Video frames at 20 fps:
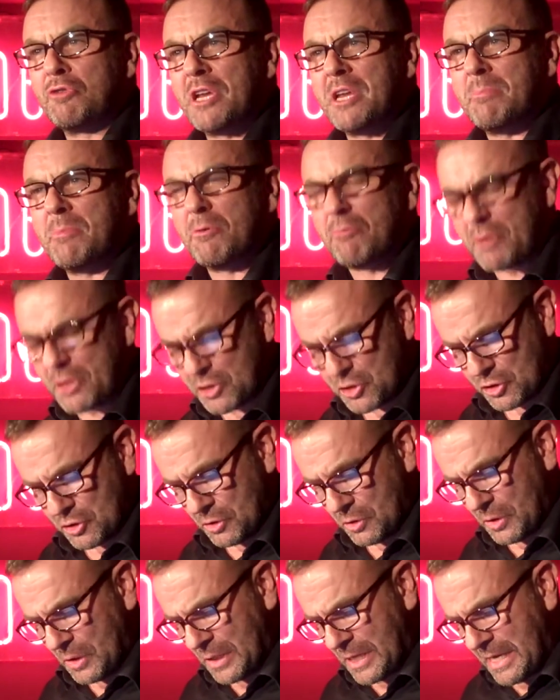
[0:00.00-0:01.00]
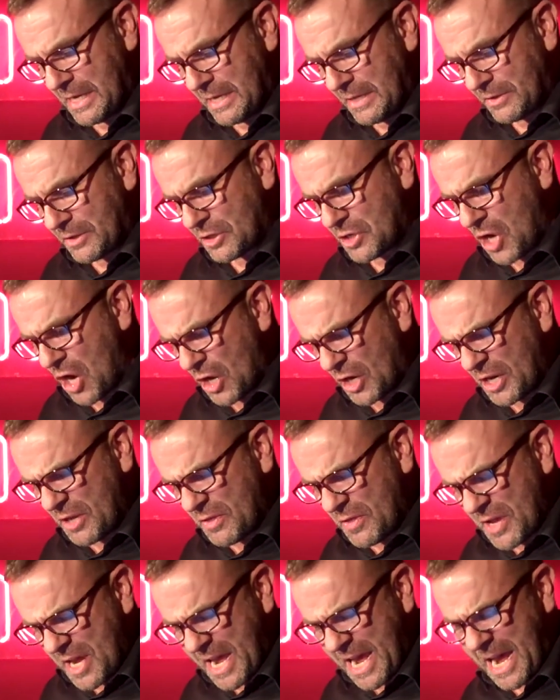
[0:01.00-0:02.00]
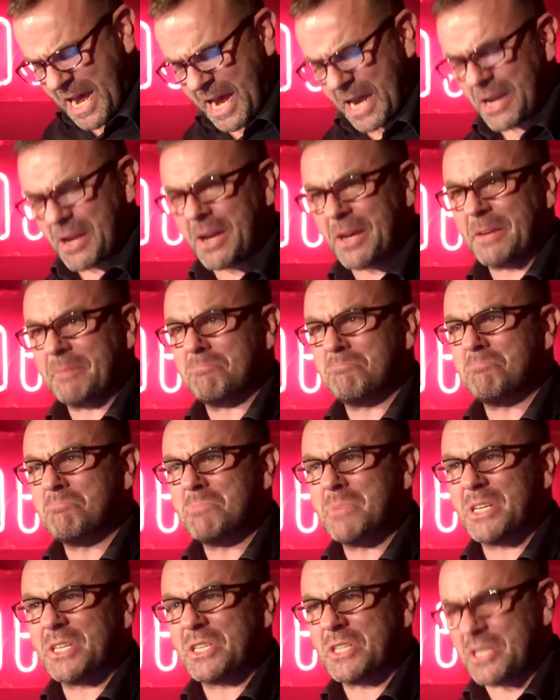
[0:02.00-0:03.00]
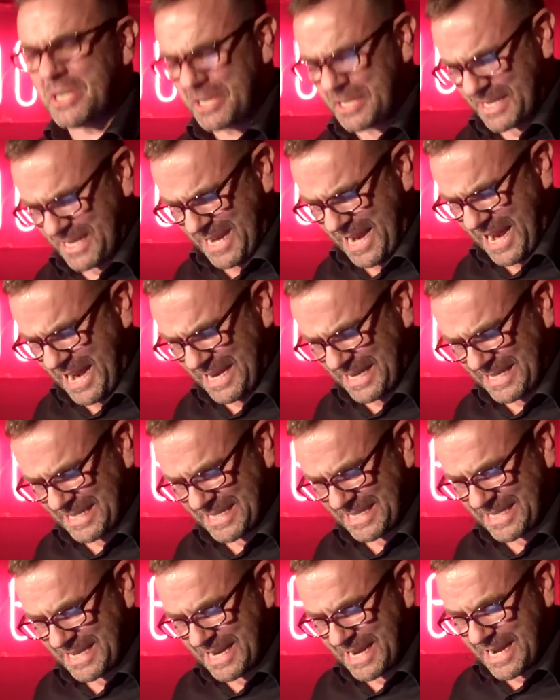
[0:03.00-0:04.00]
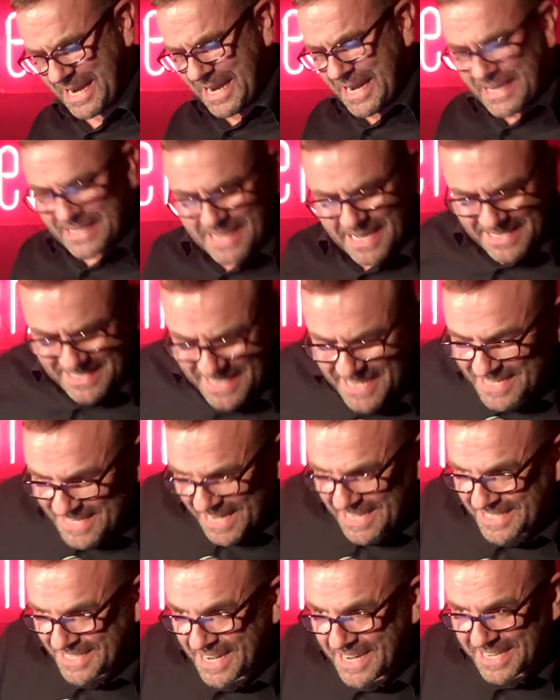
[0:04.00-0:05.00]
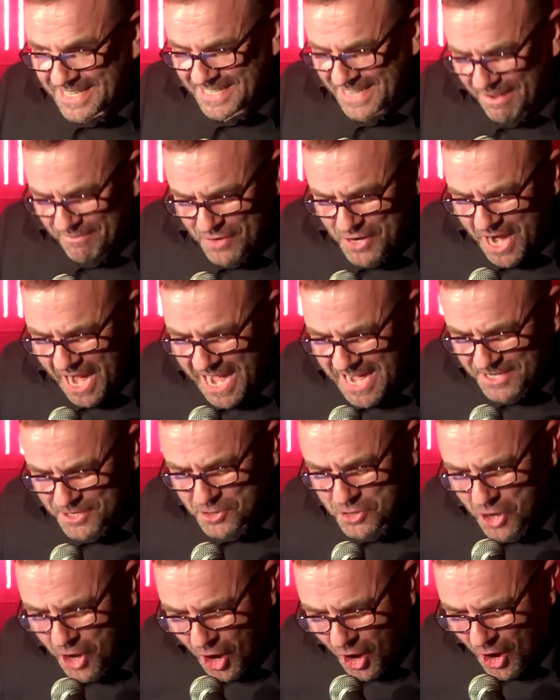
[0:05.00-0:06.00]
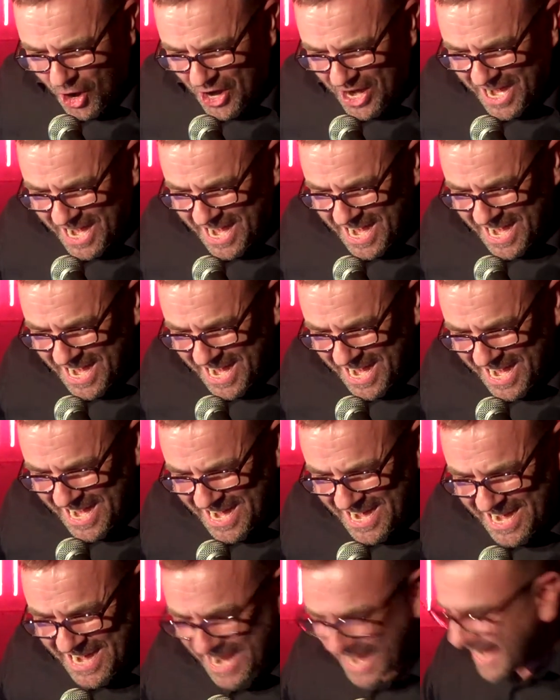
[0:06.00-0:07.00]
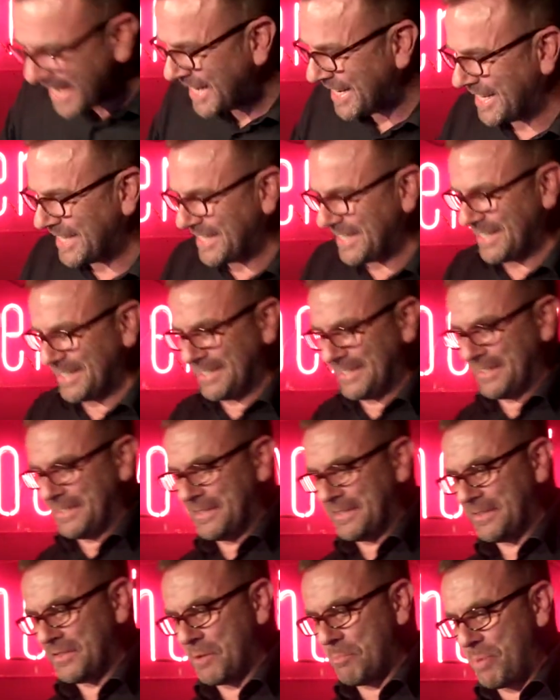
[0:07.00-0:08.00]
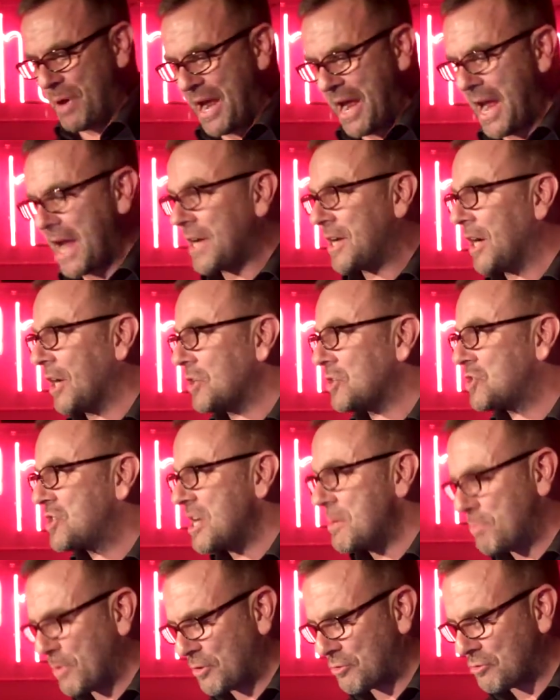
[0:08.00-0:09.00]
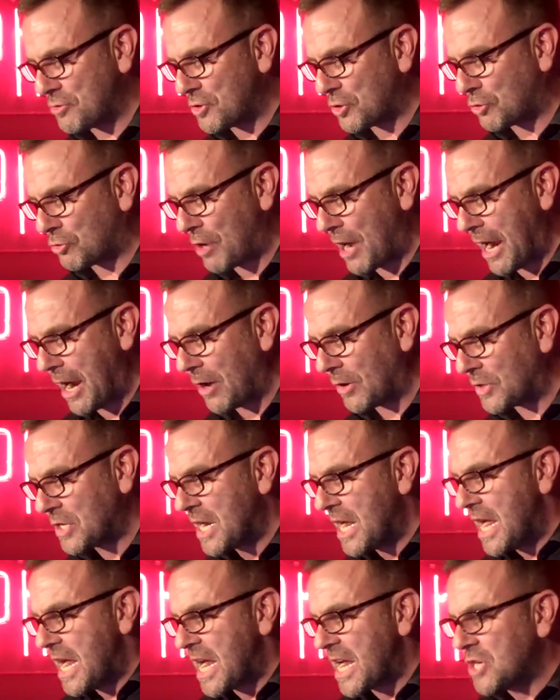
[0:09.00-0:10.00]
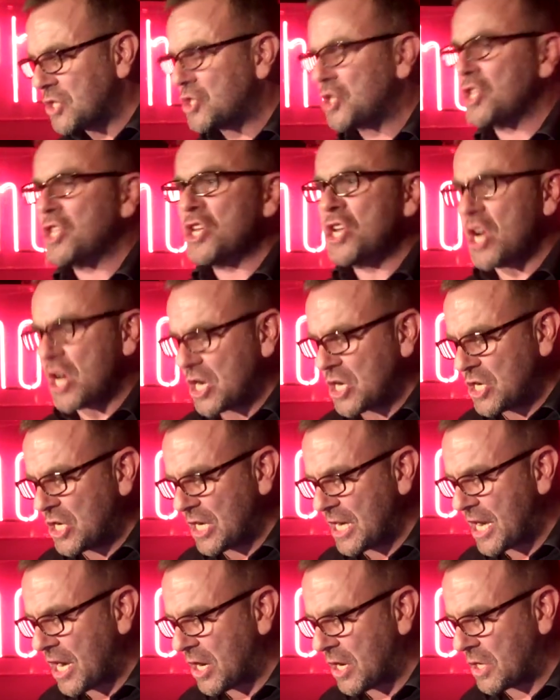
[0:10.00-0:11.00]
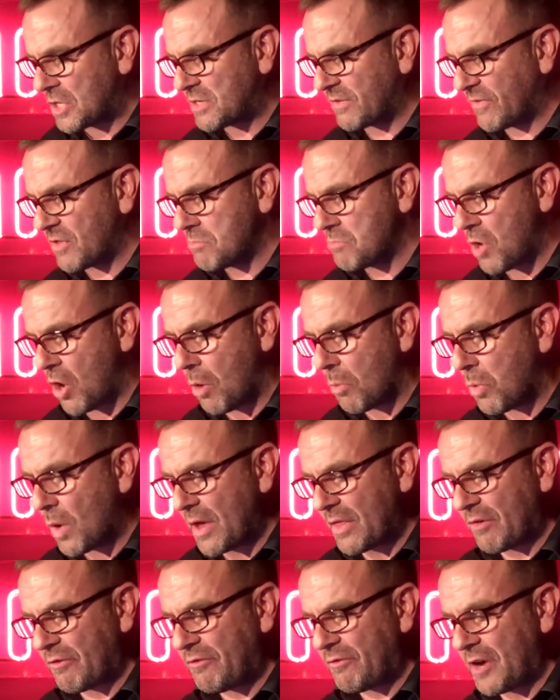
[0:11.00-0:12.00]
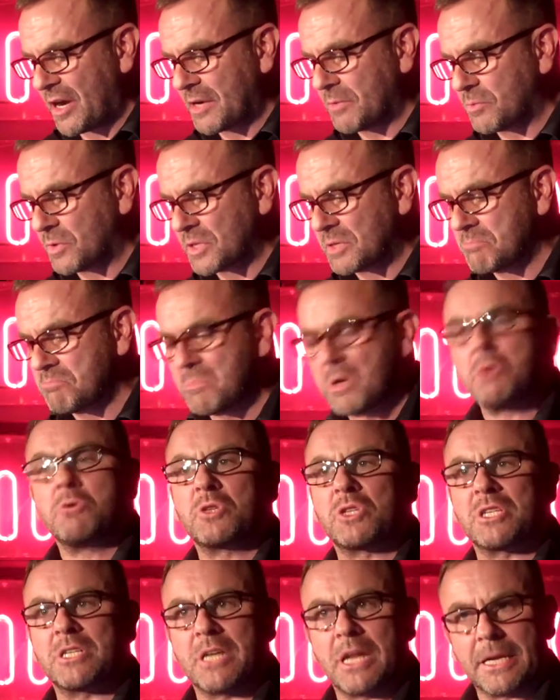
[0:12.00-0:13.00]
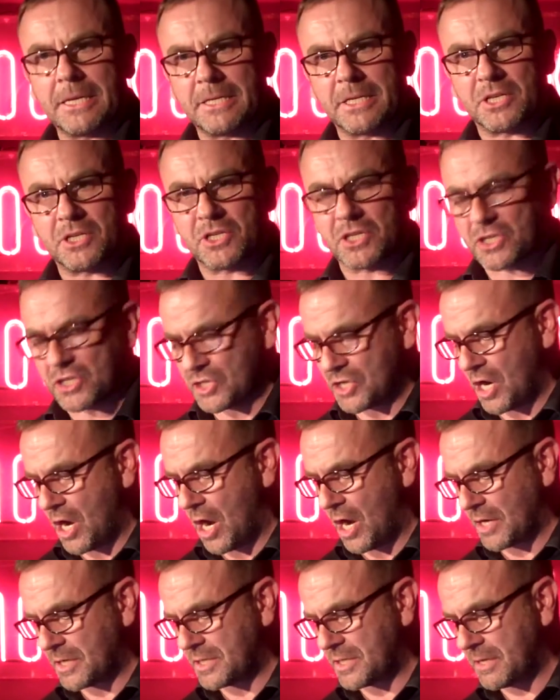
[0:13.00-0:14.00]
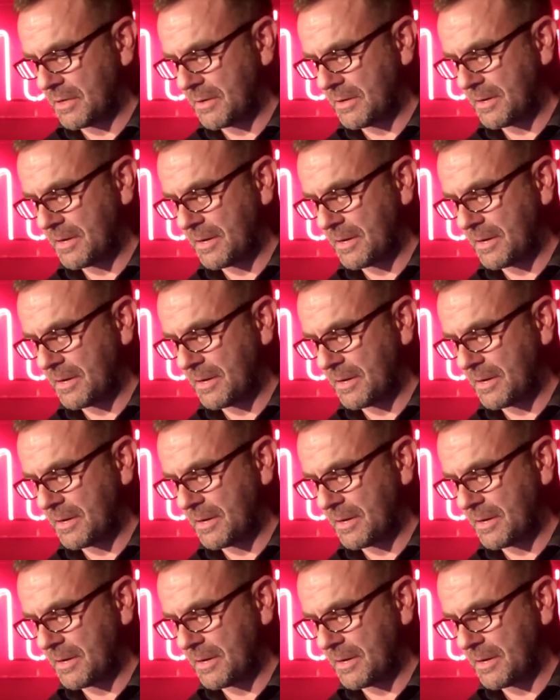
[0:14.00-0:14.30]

Cream Original that hung in the air like mustard gas. Testing, testing, seven, eight, nine! The pair cut deeper through the crowd into the ugly heart of the mob where the fight was most likely to start.